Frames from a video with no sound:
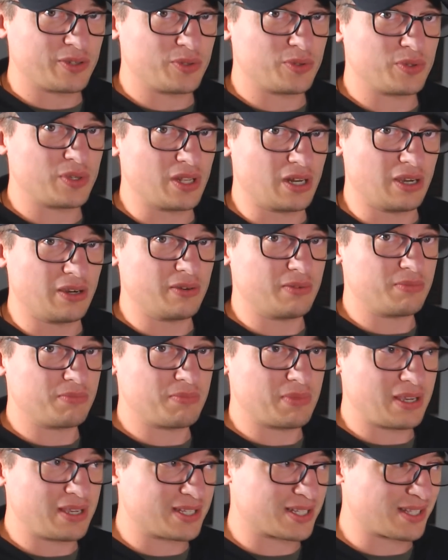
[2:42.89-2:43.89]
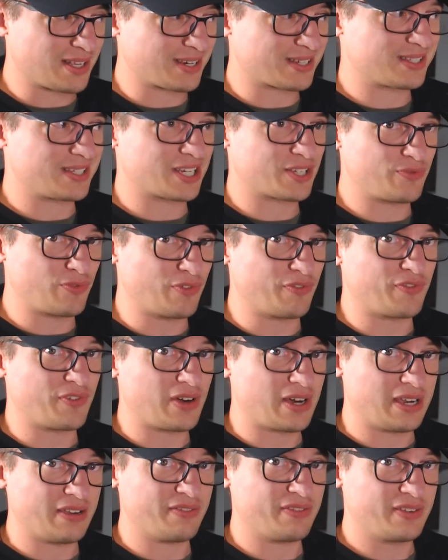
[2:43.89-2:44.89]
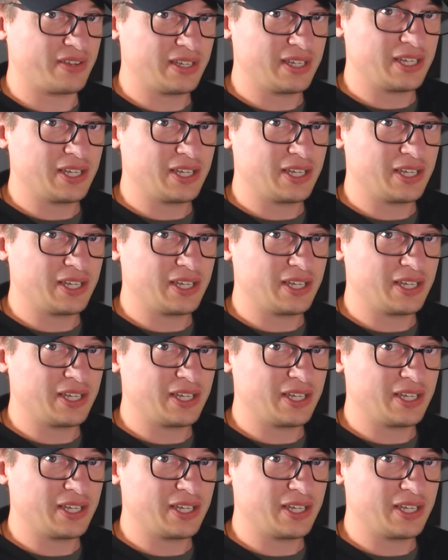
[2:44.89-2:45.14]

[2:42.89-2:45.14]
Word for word: you know, is like six foot five,